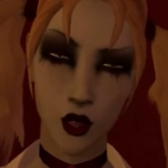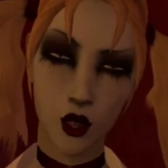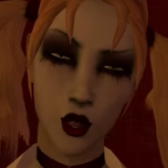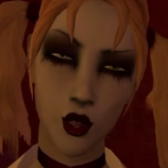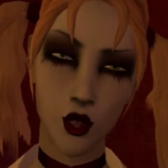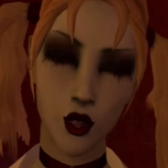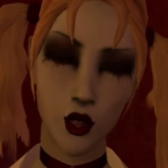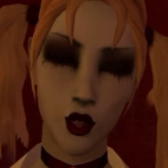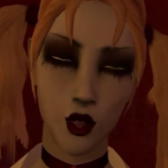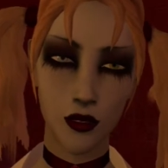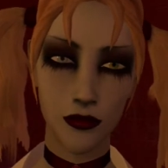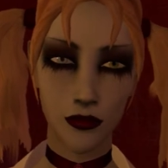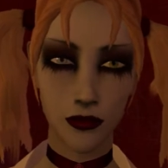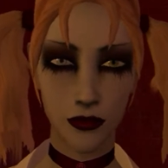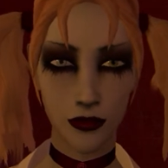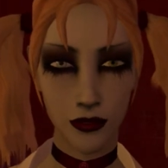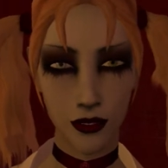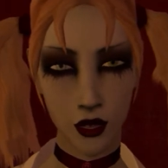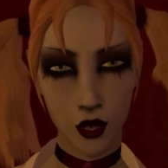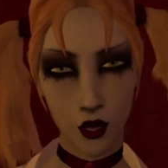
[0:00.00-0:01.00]

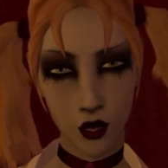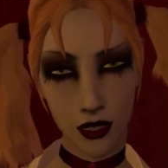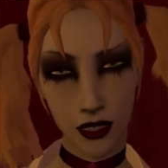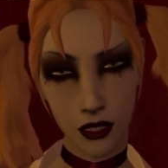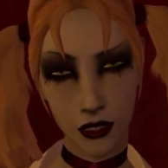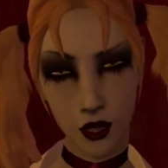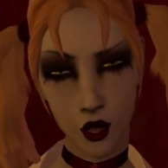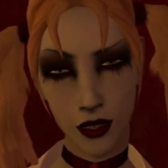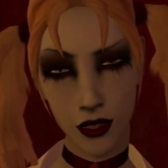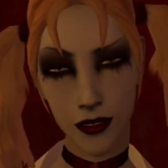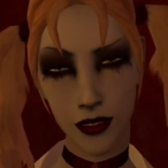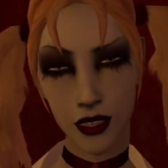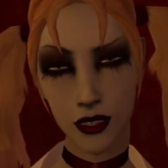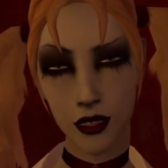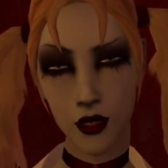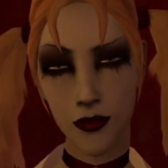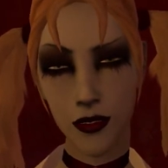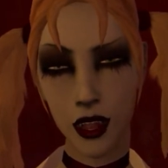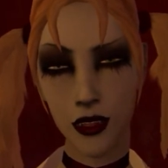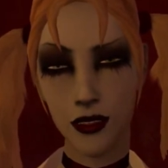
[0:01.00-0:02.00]
So, Therese
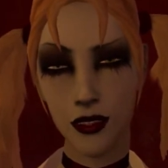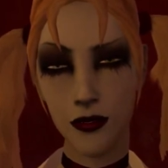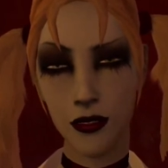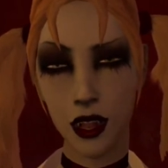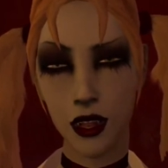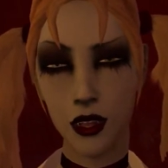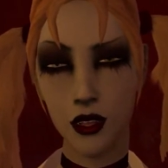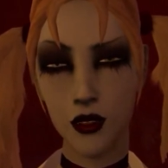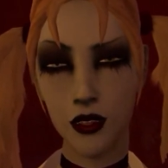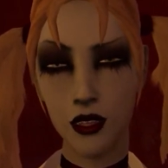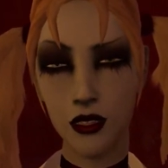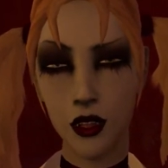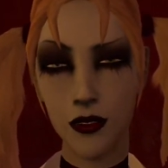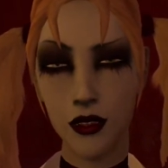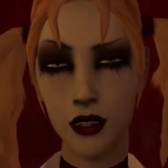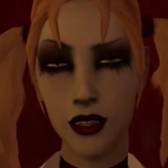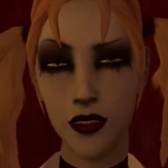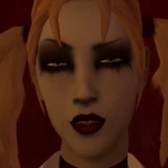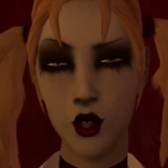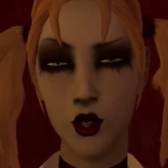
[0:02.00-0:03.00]
told me you might be back
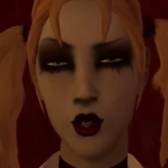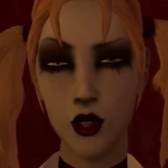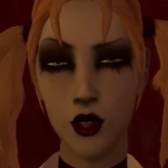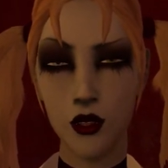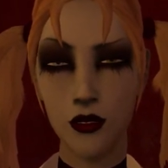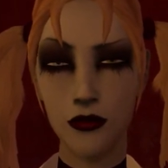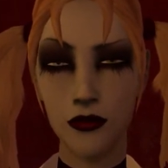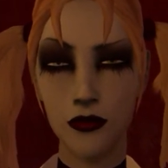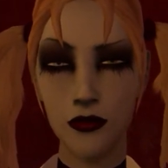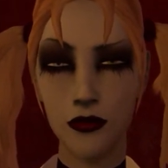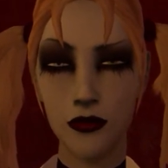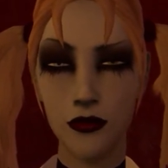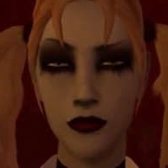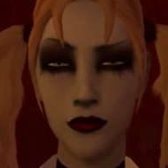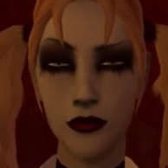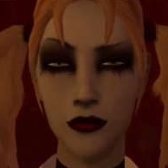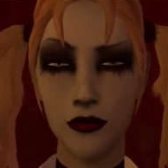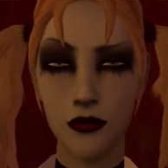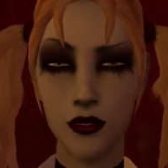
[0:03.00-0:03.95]
with something for her.